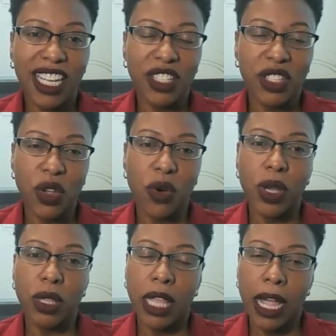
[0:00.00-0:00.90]
And
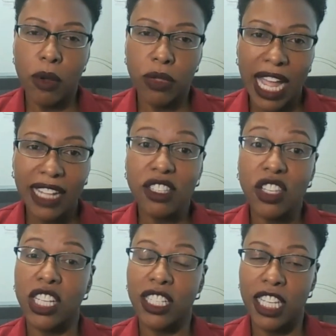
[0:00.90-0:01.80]
so that's
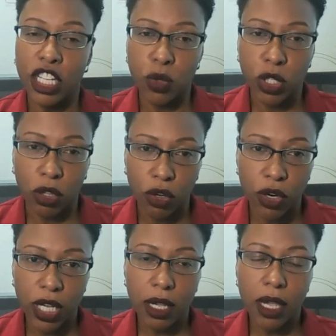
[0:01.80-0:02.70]
the continuous
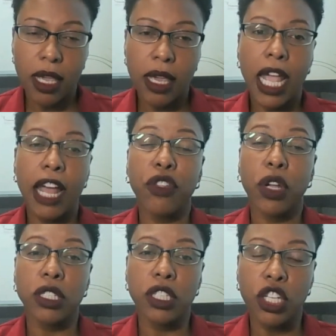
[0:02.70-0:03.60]
learning and the
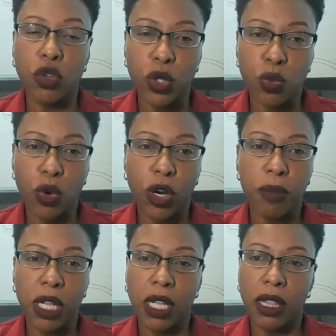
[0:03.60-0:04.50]
continuous work,
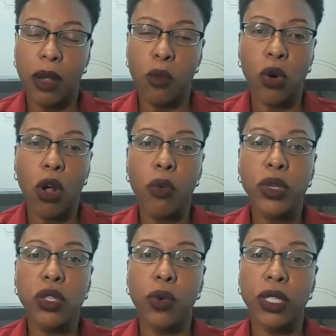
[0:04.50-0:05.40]
meaning that we're
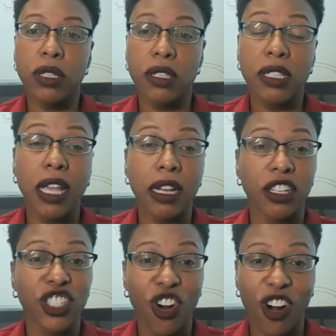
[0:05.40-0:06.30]
always going to
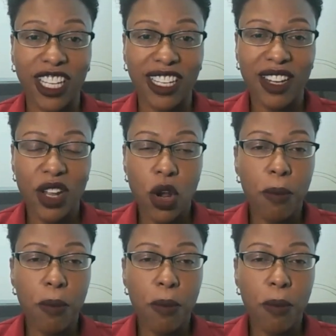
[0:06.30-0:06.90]
set a target,